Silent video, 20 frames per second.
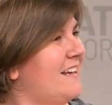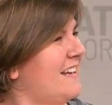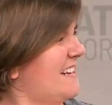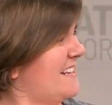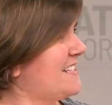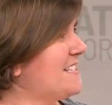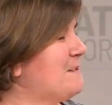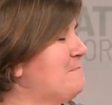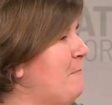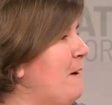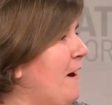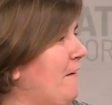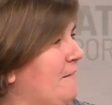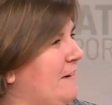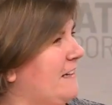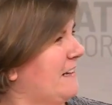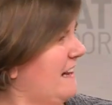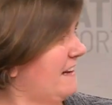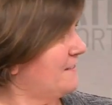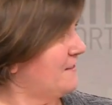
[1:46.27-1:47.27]
It is
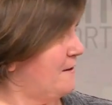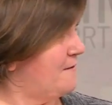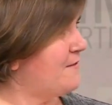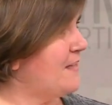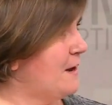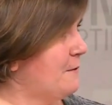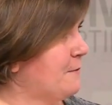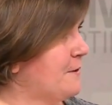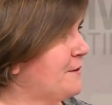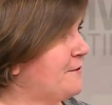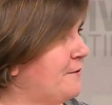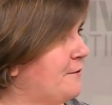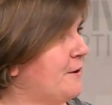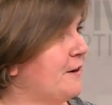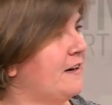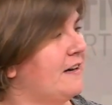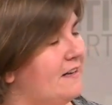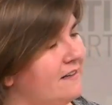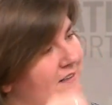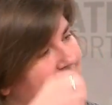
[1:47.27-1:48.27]
empowering. I love that word for
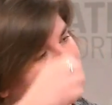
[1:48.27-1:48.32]
it.